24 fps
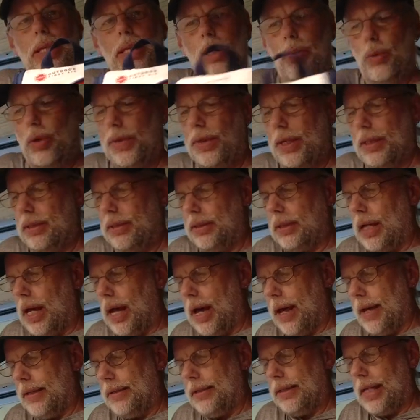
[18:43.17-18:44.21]
that were this
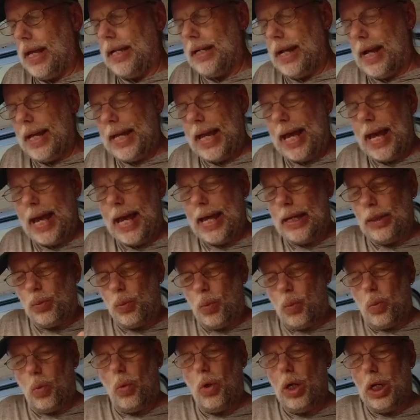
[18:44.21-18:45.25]
size, and I had
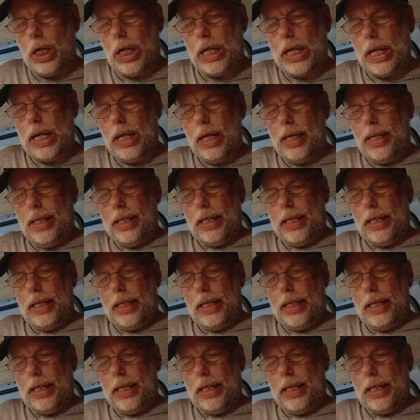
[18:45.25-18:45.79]
1